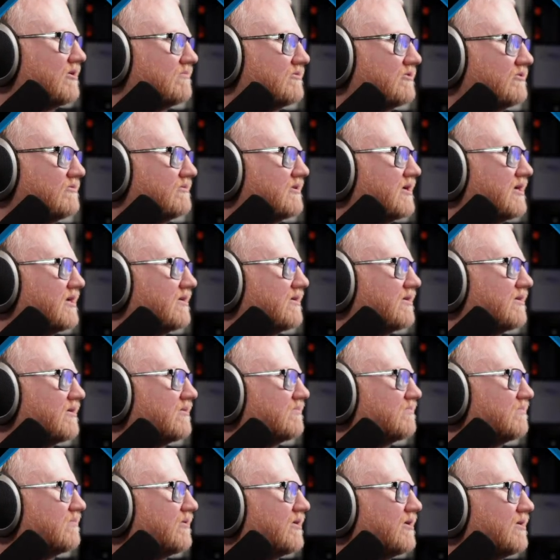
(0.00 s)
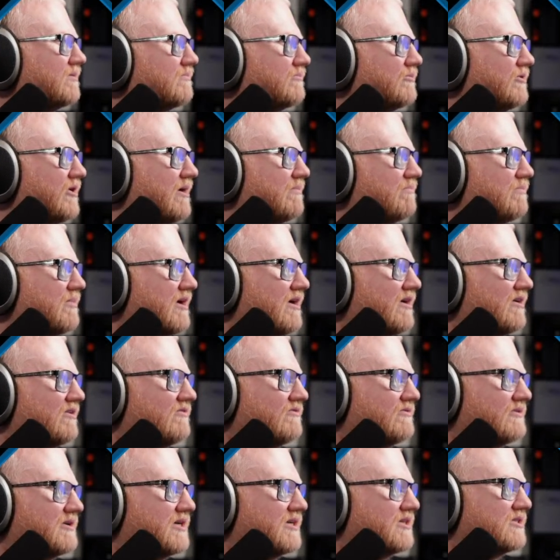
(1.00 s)
prompt to create a prompt
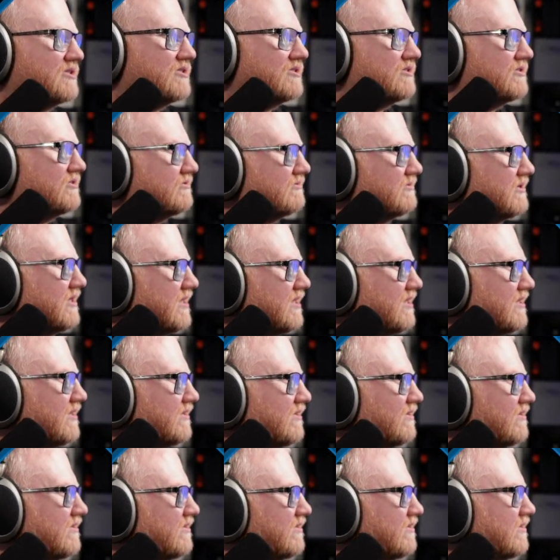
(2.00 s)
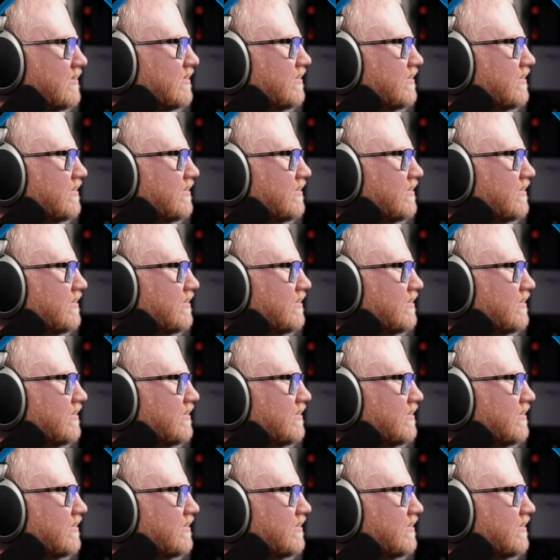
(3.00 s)
box for each screen.